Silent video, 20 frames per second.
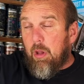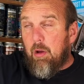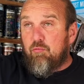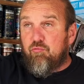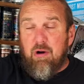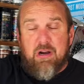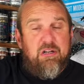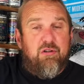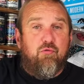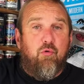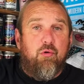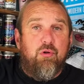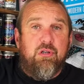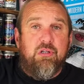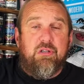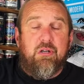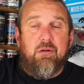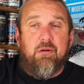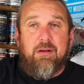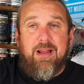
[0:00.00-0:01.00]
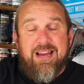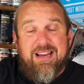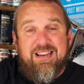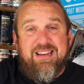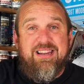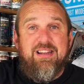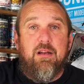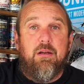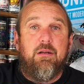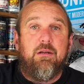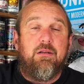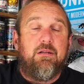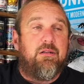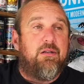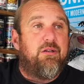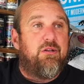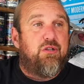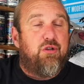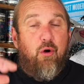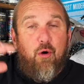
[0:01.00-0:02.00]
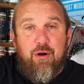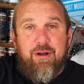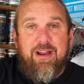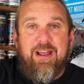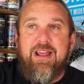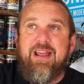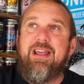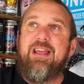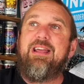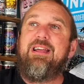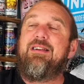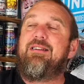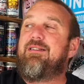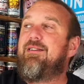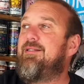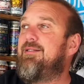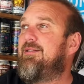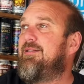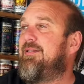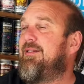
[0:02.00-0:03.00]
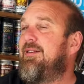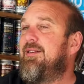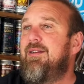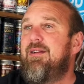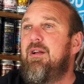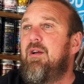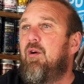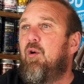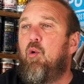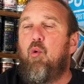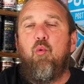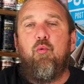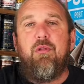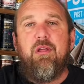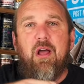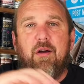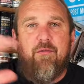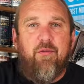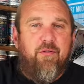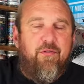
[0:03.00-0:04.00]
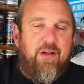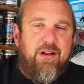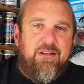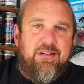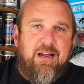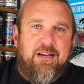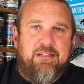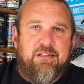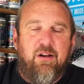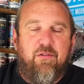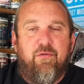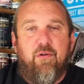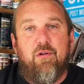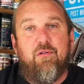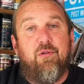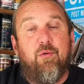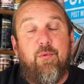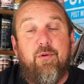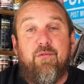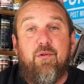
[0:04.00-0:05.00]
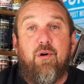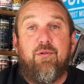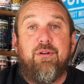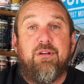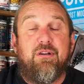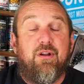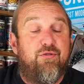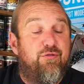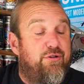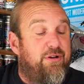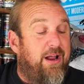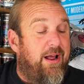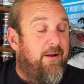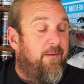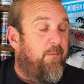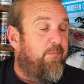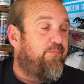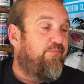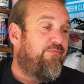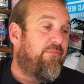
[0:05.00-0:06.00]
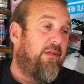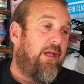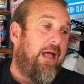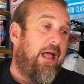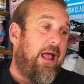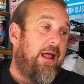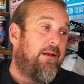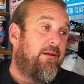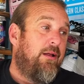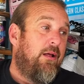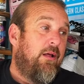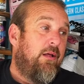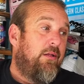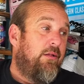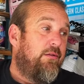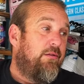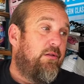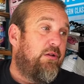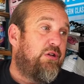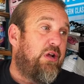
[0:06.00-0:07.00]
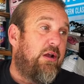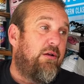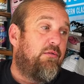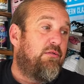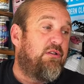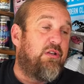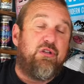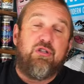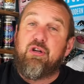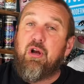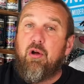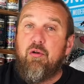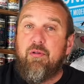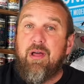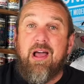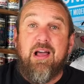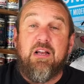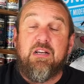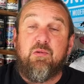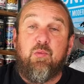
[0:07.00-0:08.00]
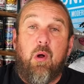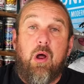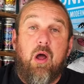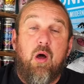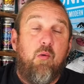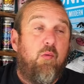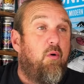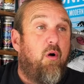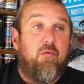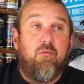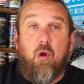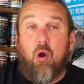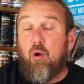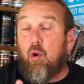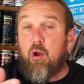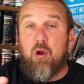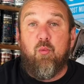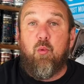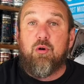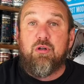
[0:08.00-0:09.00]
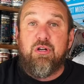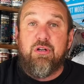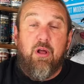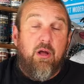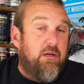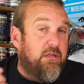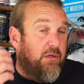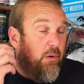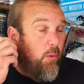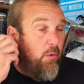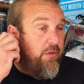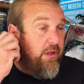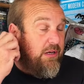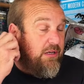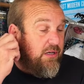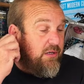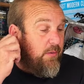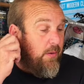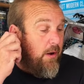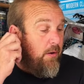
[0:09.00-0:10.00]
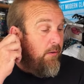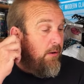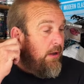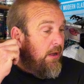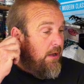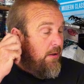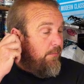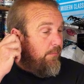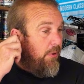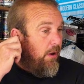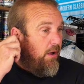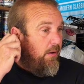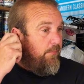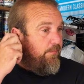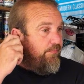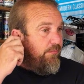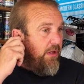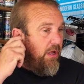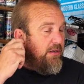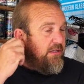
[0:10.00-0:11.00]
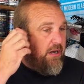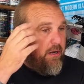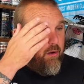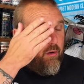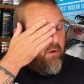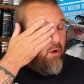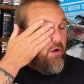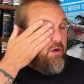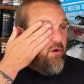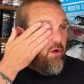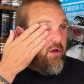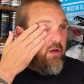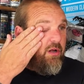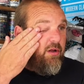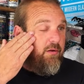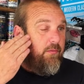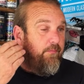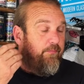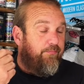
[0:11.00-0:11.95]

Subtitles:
restaurants and Indians and Chinese and all the other fantastic food that we've got in this country now. And the channels that show that as well. I like watching those sort of things as well. But I say, I like,